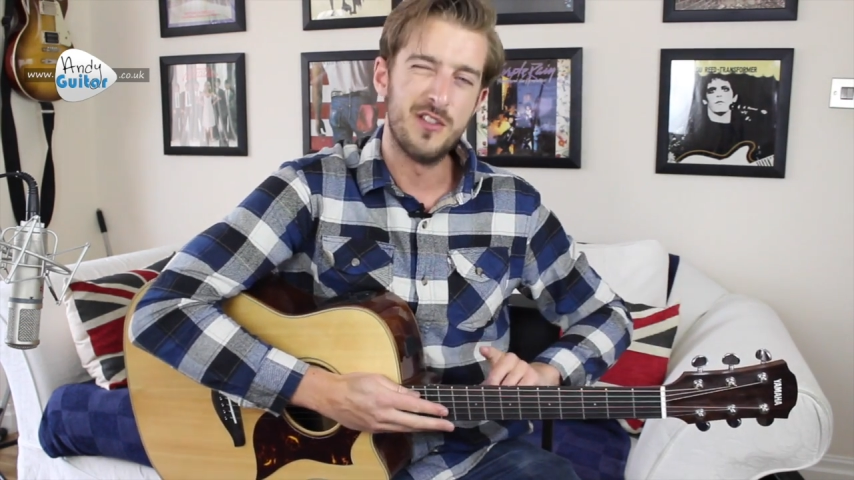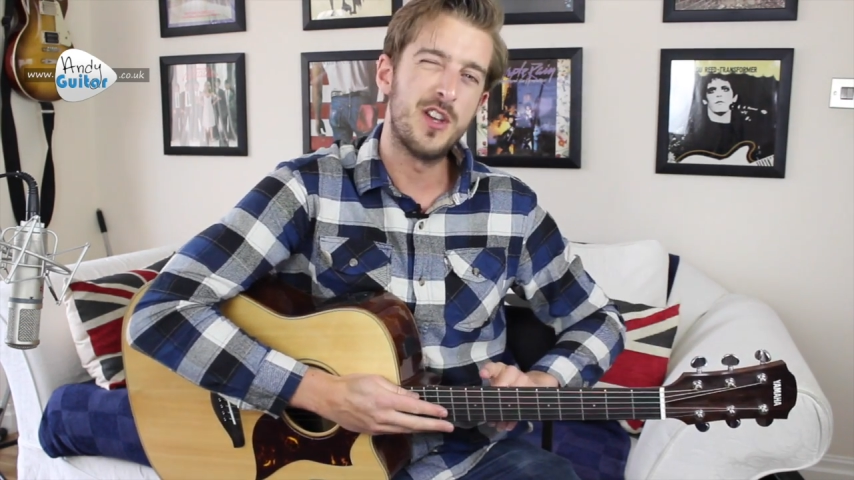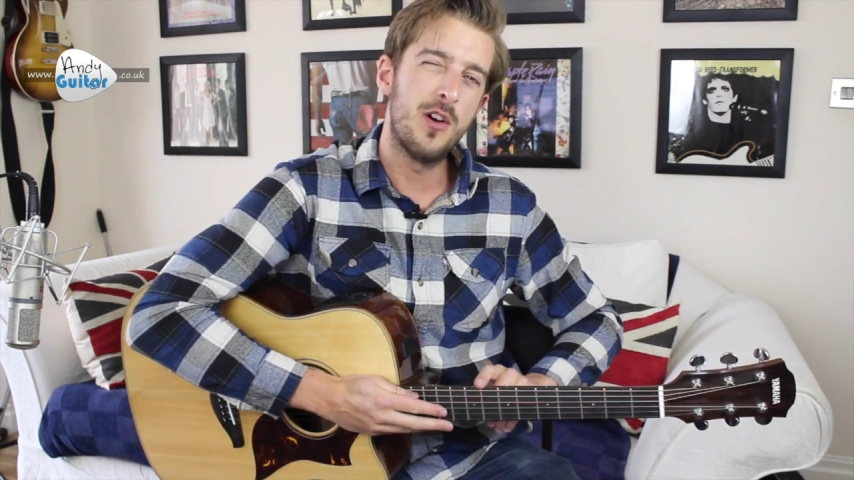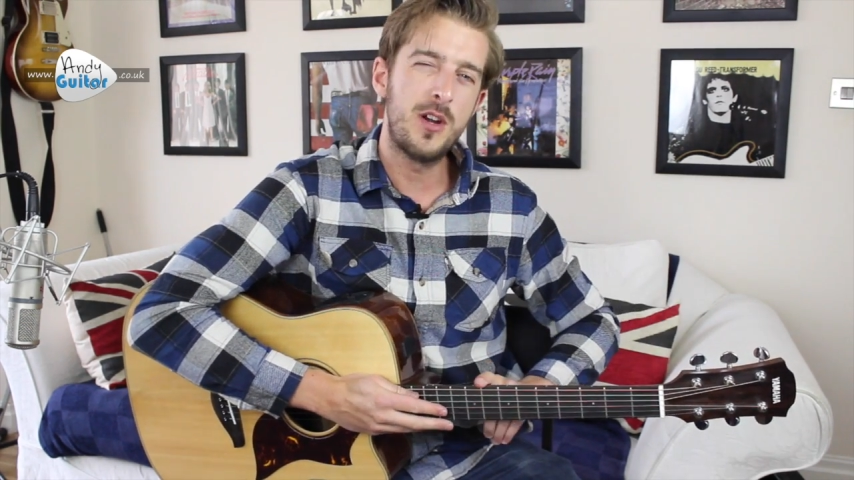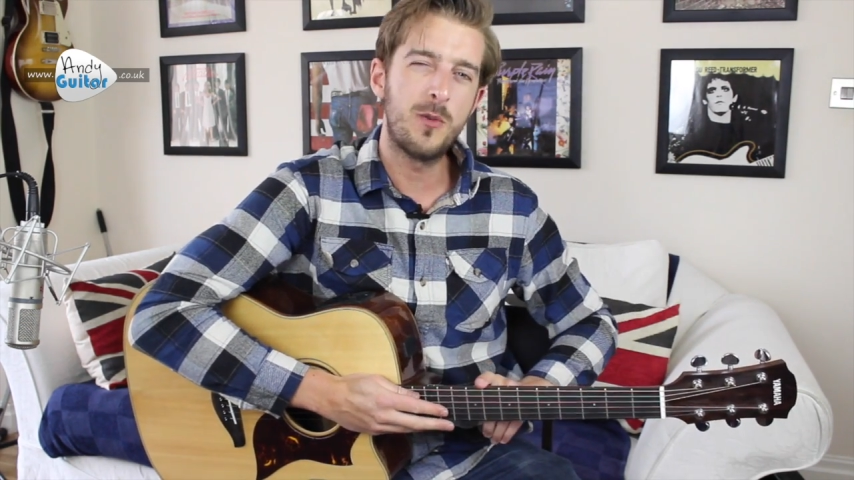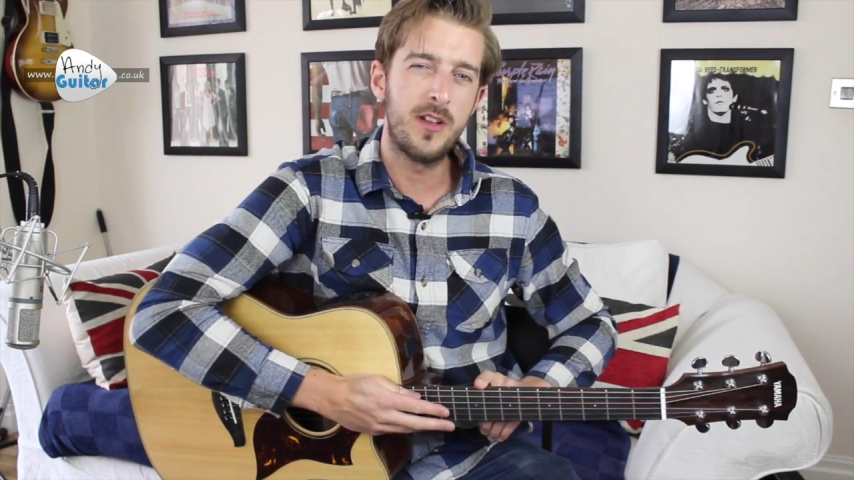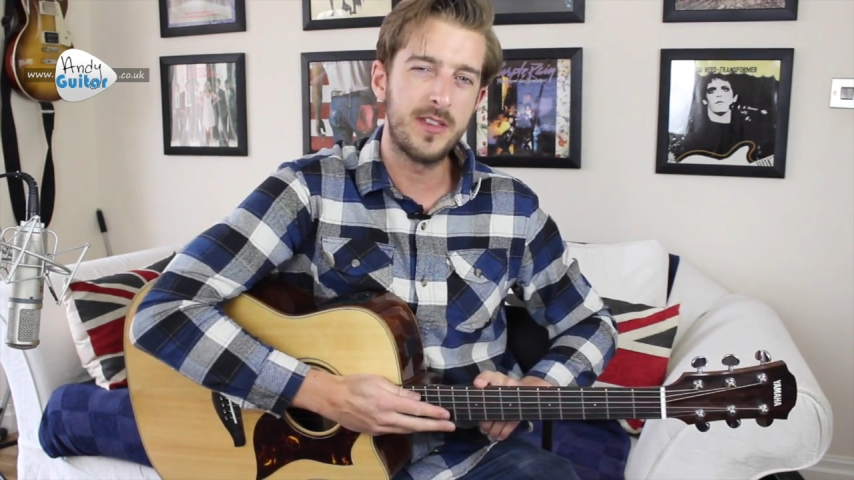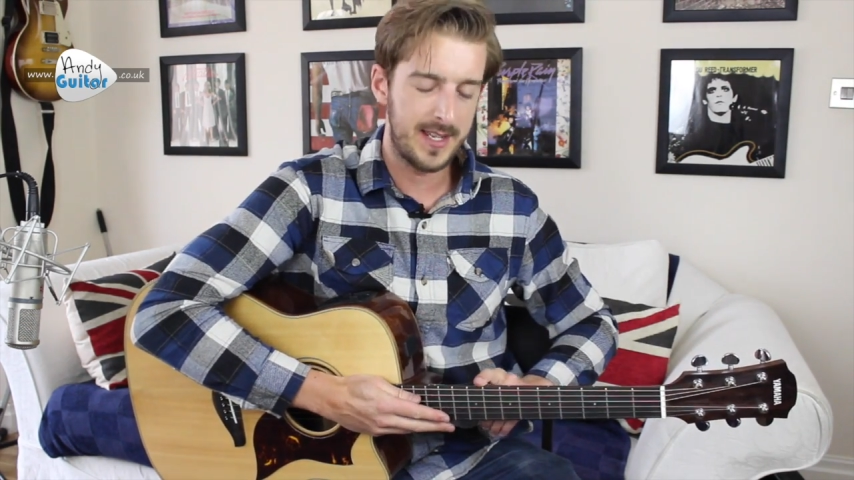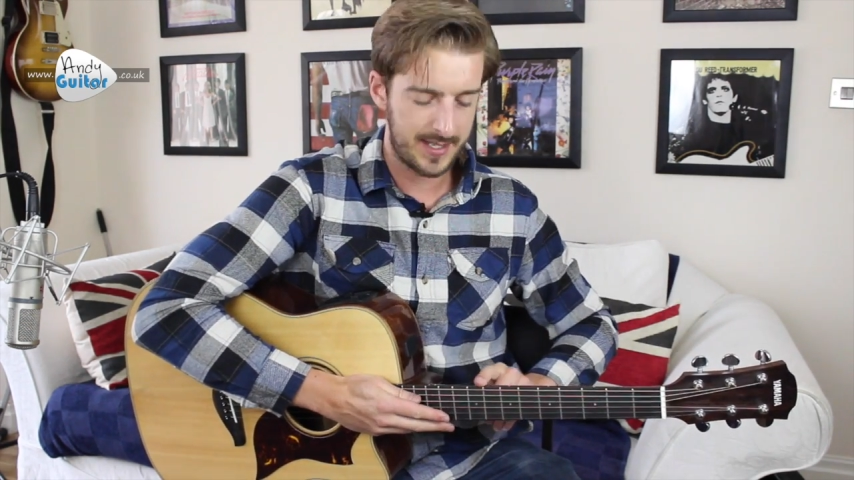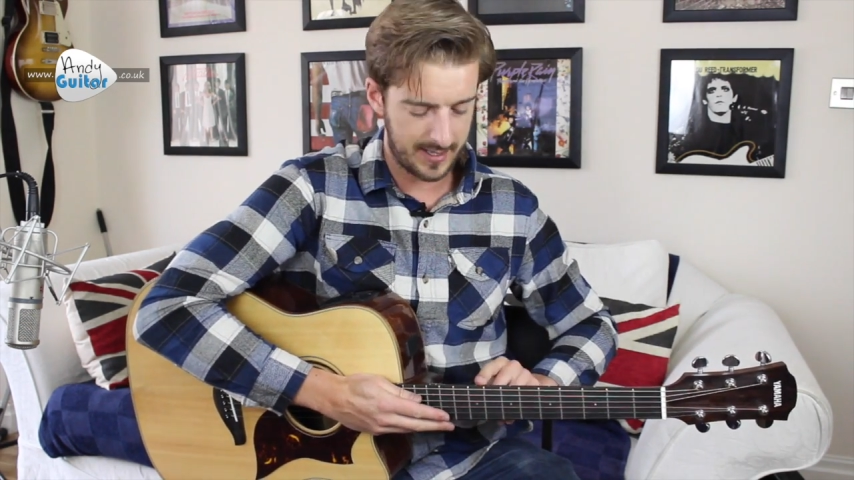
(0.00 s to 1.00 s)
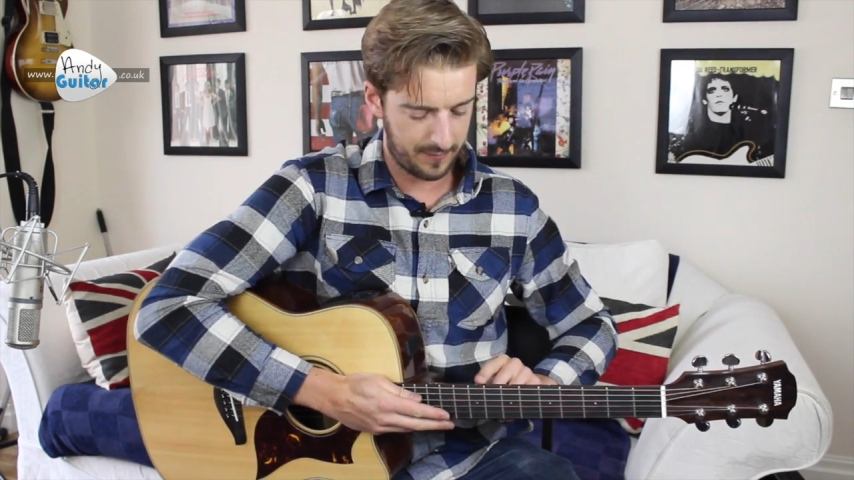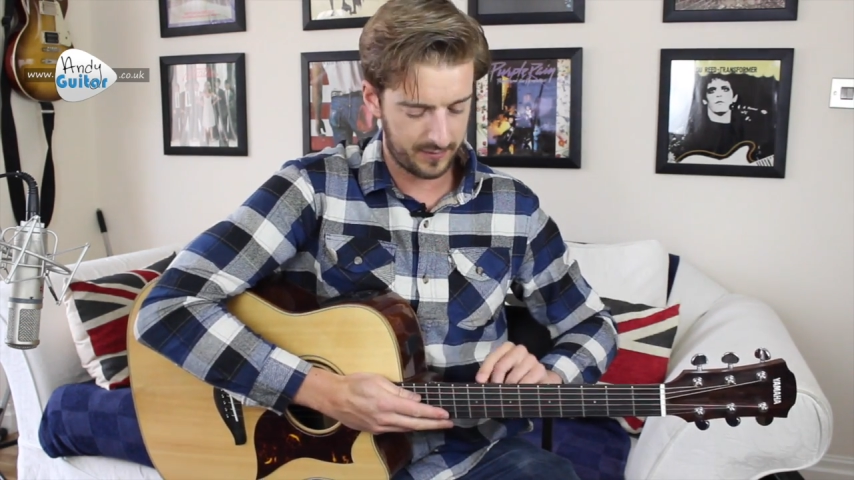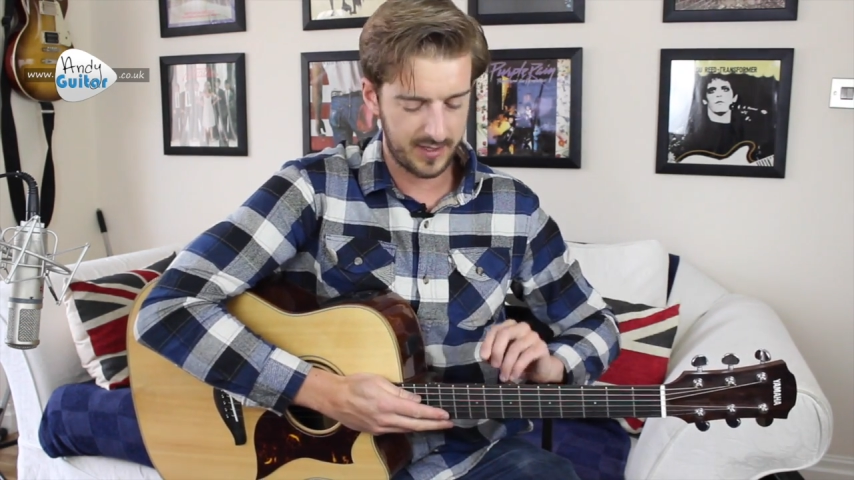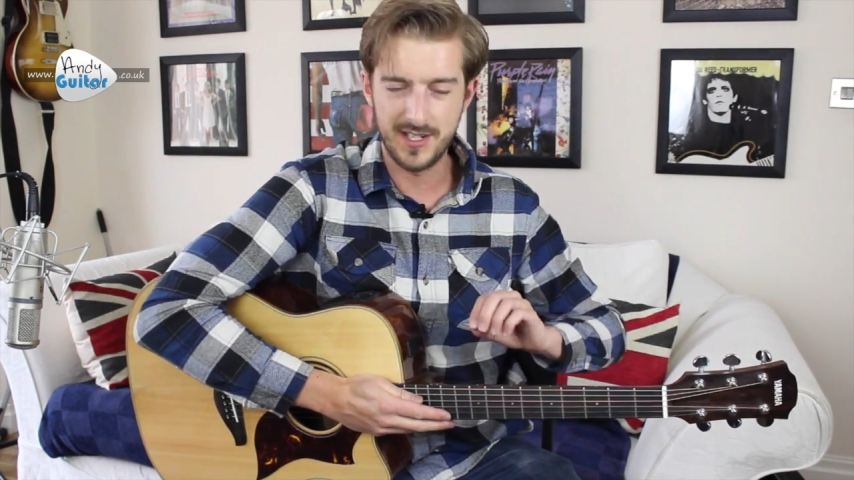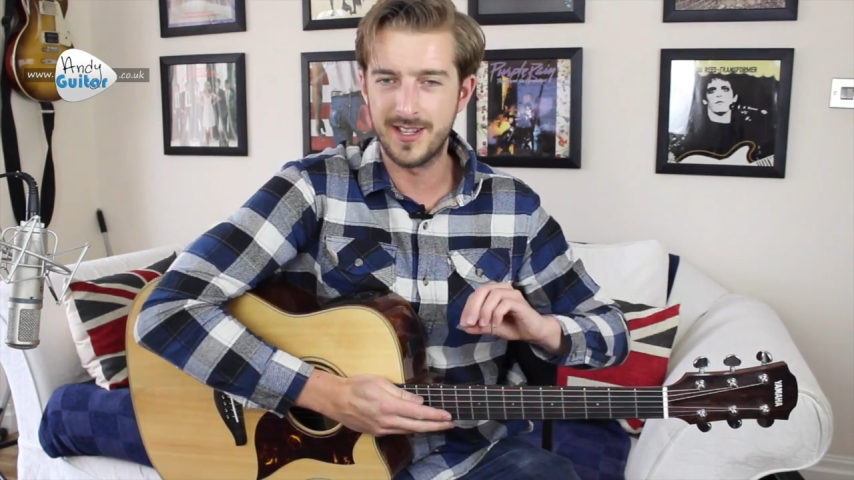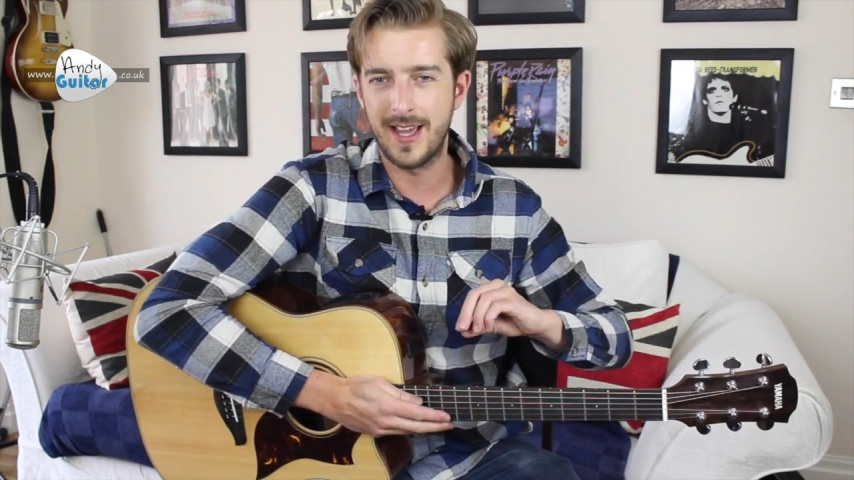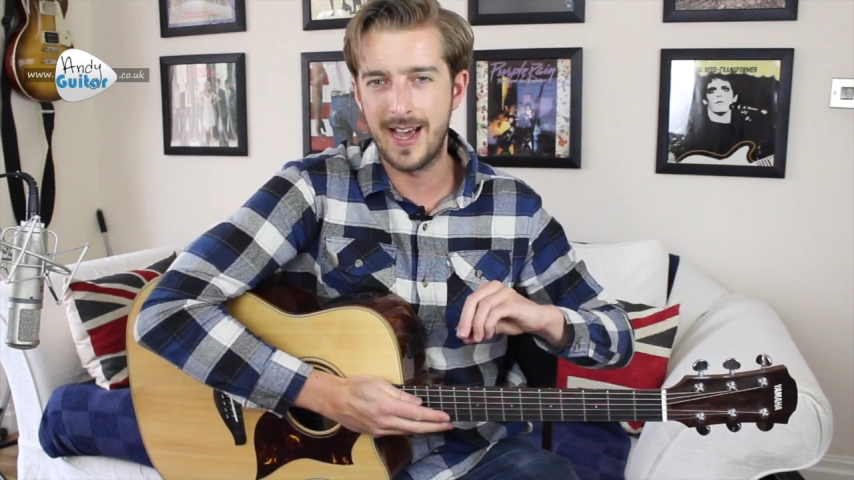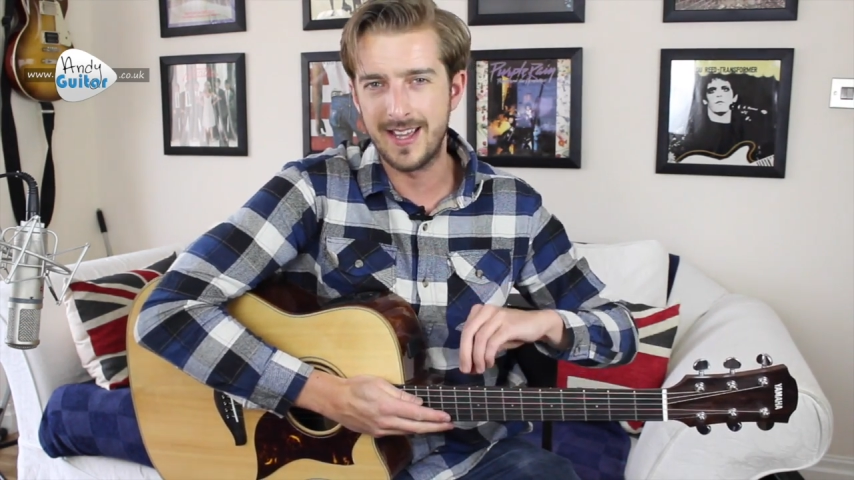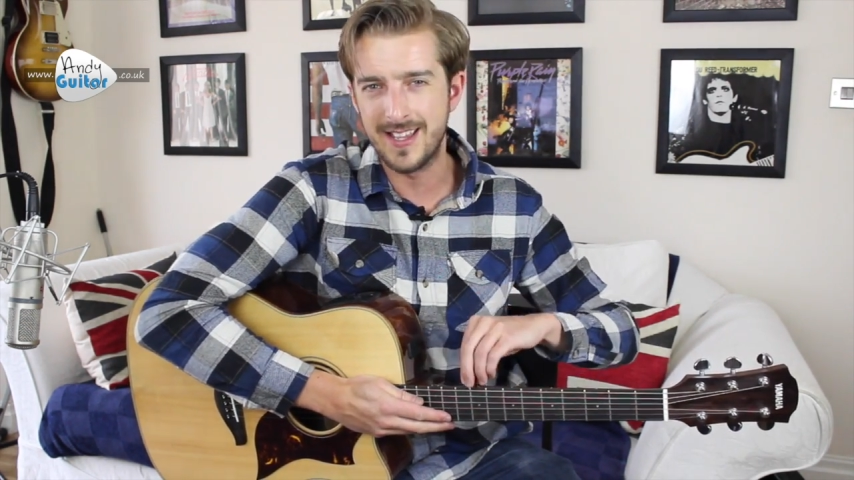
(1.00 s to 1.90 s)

The only one that is different to that